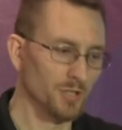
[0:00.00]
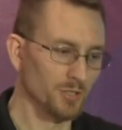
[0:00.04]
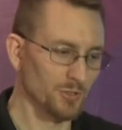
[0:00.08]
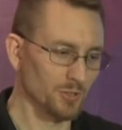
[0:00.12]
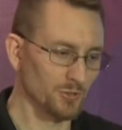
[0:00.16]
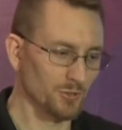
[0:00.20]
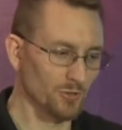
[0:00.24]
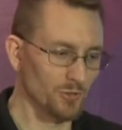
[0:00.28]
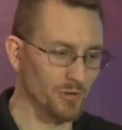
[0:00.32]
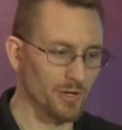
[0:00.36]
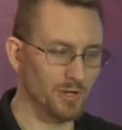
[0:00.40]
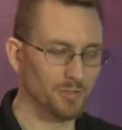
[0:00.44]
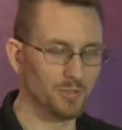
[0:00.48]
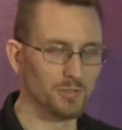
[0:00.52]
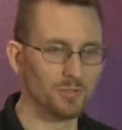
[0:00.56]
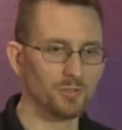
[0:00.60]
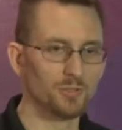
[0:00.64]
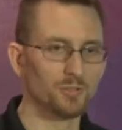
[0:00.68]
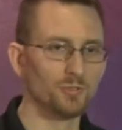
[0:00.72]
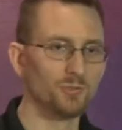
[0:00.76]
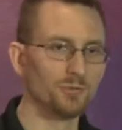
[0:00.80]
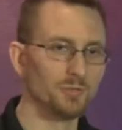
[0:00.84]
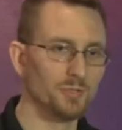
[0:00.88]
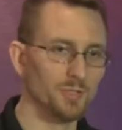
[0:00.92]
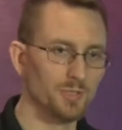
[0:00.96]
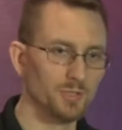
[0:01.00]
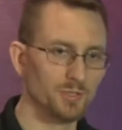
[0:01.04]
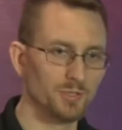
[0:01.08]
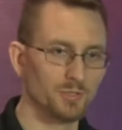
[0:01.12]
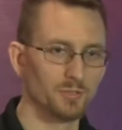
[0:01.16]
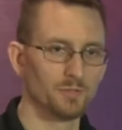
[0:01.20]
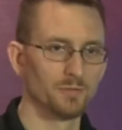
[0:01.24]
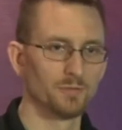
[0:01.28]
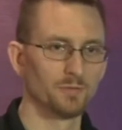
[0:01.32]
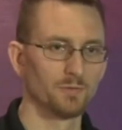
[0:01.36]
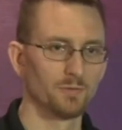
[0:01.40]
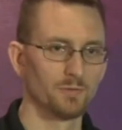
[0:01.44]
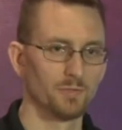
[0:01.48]
to go out and do these
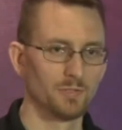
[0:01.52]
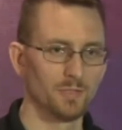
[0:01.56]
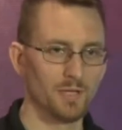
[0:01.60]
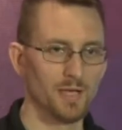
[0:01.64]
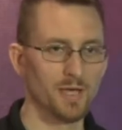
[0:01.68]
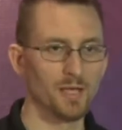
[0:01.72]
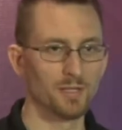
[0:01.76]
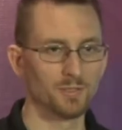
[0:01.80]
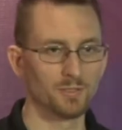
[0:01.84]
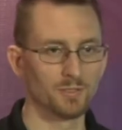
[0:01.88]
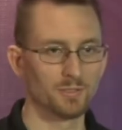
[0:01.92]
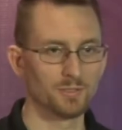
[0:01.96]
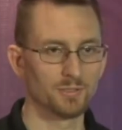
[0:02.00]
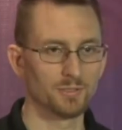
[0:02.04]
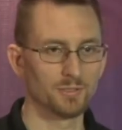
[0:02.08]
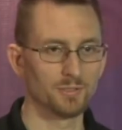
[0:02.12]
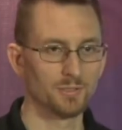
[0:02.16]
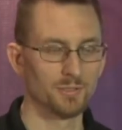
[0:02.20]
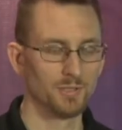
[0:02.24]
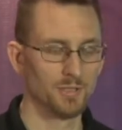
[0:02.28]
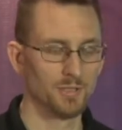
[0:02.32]
tests.